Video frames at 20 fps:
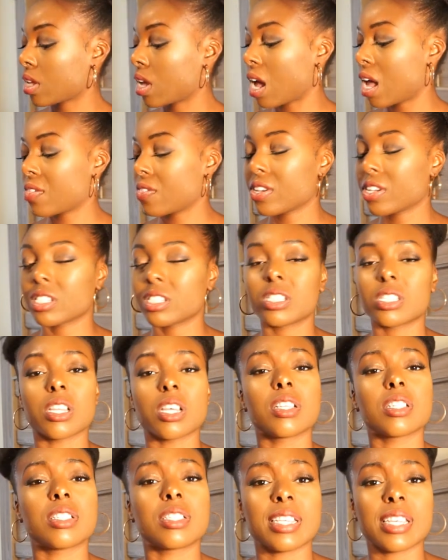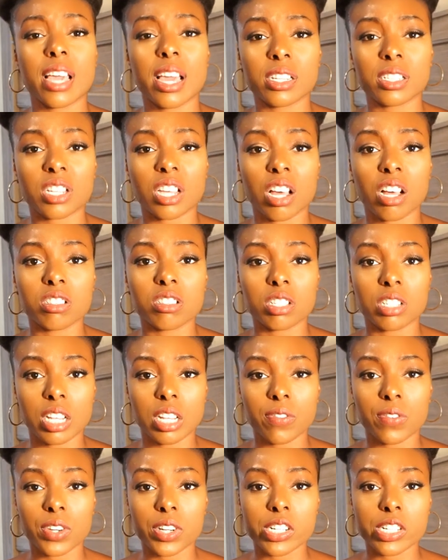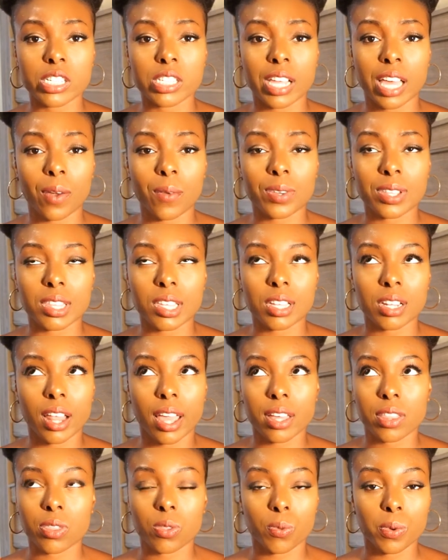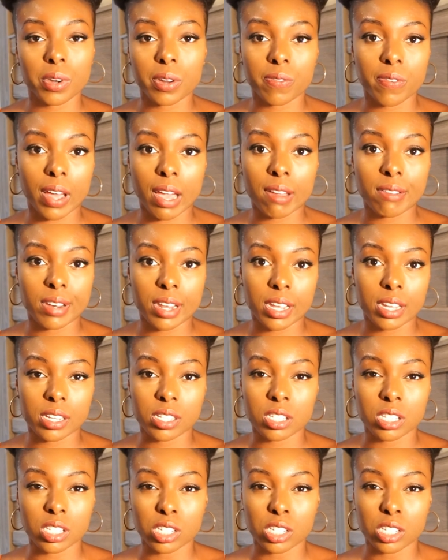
I think DHL delivers like within like three to five days.